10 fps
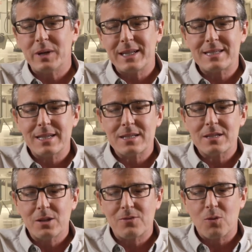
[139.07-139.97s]
would
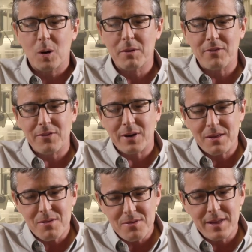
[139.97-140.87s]
exist in the form of a
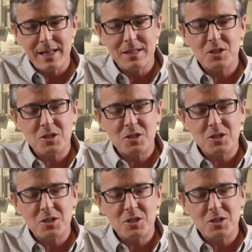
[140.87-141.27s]
very thin